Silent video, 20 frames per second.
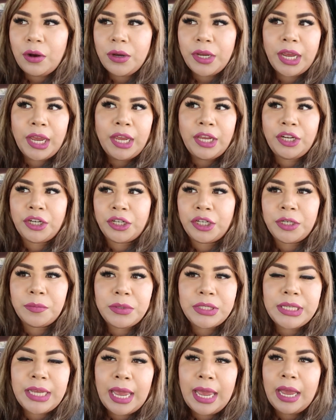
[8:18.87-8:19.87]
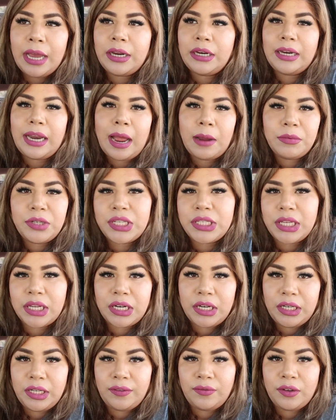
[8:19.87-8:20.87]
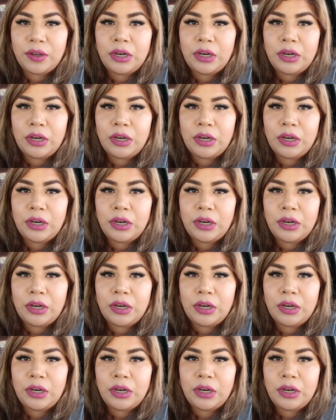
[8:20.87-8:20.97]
Okay, you're upset, I'm just gonna leave